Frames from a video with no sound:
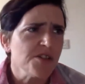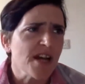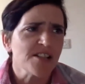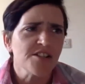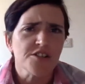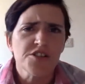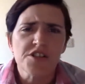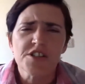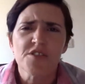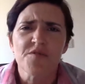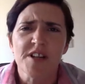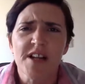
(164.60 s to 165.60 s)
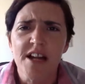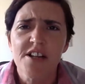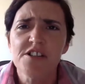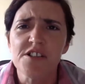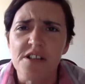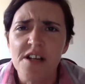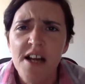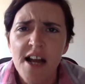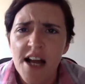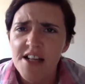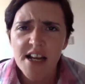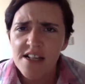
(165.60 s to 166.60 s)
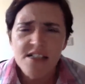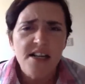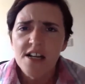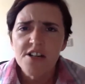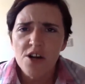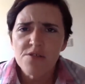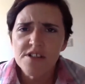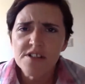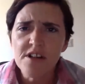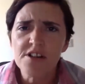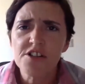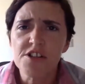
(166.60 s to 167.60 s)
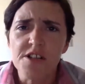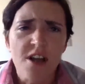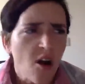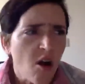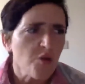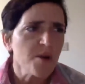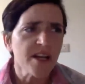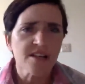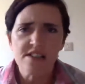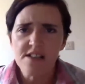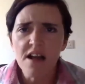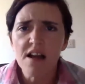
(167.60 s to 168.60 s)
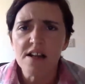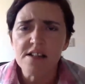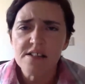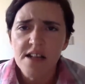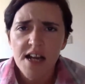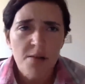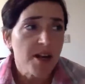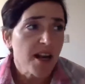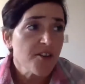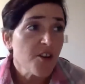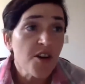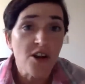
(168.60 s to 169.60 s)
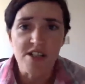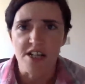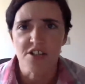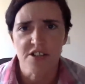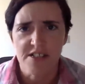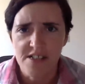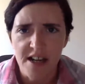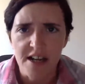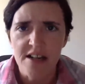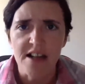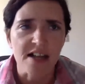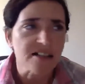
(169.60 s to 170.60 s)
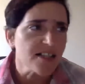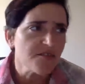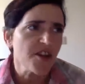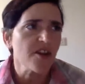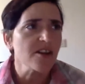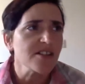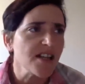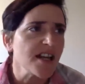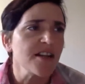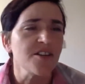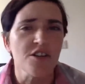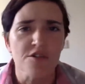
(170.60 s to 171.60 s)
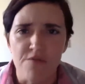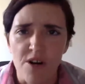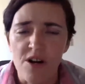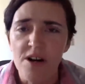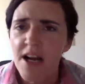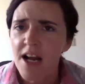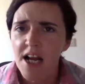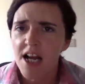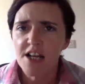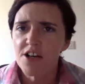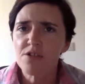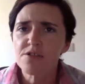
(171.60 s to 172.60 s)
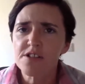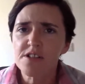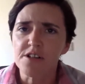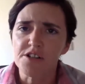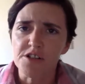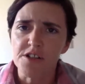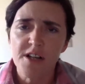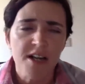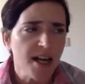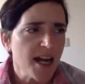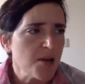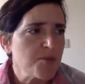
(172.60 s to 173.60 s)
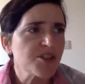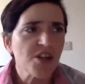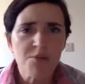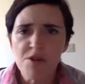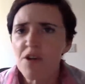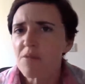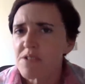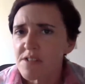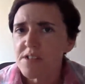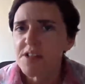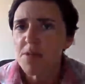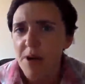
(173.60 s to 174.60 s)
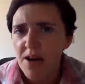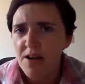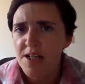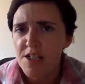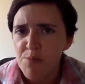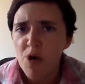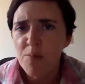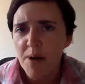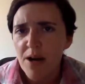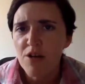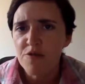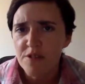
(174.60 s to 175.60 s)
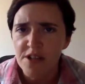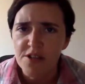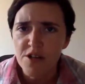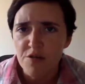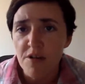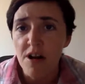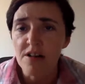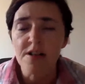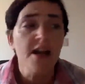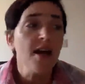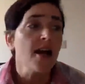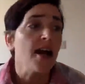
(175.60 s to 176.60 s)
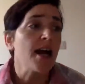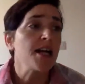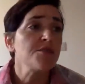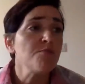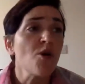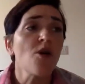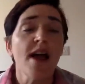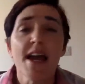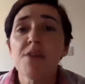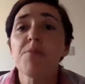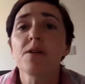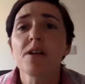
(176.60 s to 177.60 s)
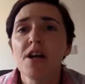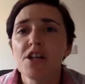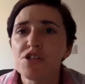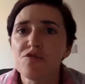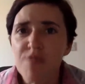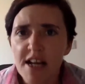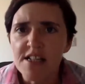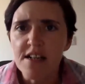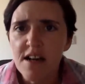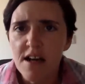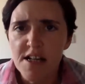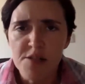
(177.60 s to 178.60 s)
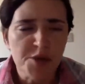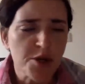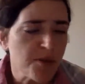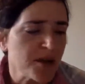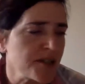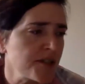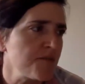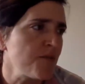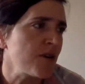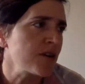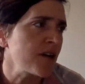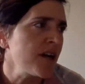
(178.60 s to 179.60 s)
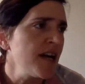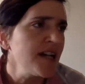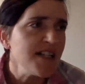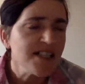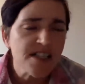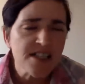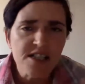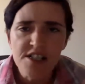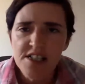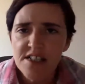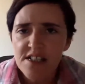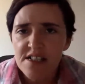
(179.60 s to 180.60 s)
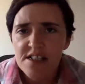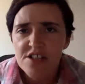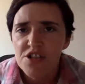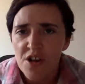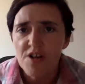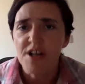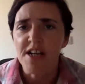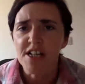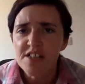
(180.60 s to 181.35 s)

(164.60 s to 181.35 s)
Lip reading: as their justification, and yet no discussion. All we get is lies about how they're not actually saying that, and if they are saying it, they're wrong. No discussion. But Tommy Robinson apparently is more powerful than the Quran and more able to radicalize people into murder. This is shocking,